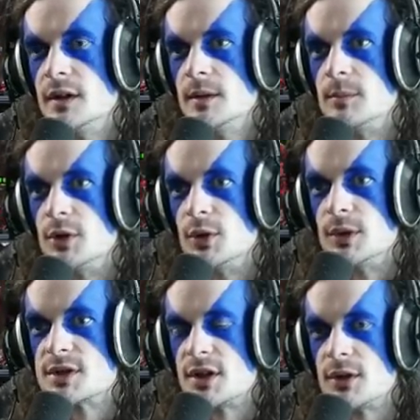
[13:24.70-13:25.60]
Burrow and
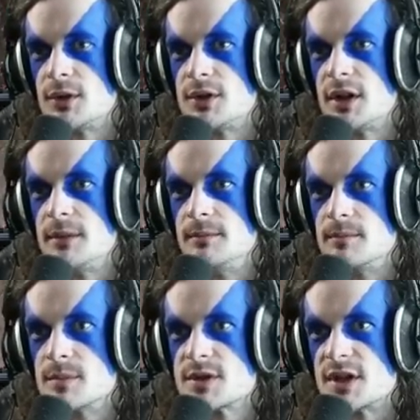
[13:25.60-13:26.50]
Tunnel are done.
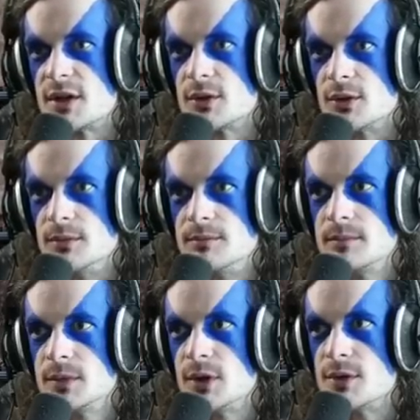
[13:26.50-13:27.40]
Serral
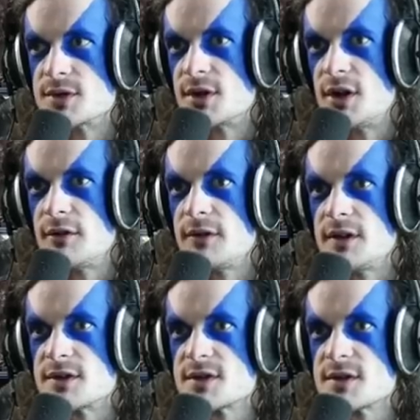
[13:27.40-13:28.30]
goes on
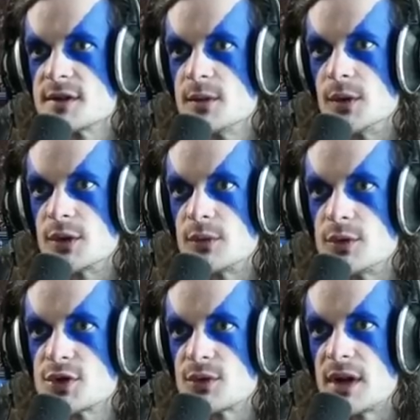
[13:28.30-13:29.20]
offense with the
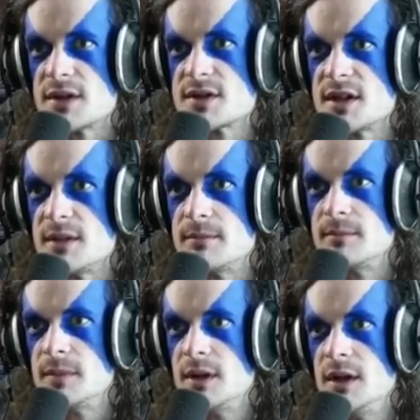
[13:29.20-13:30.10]
Roach Harass team.
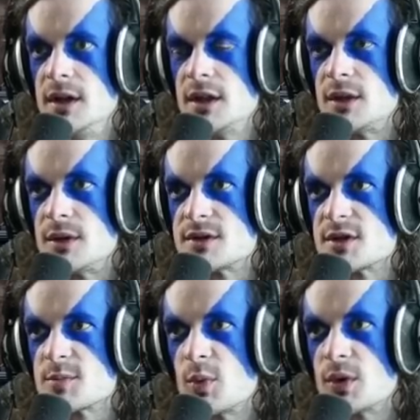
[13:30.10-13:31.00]
There is a
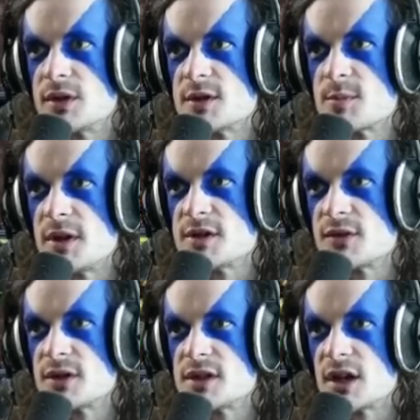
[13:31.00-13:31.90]
Spore at this base for
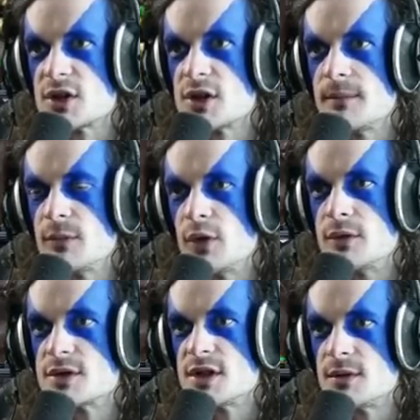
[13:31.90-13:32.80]
detection.
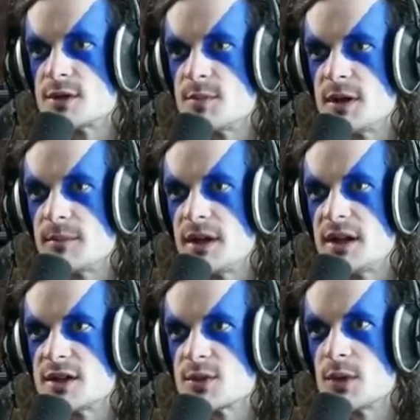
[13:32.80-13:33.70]
Overseer is being made
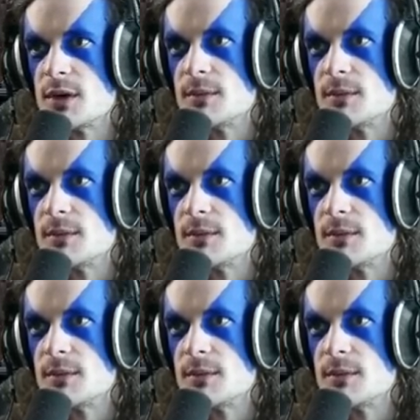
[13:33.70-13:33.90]
as well.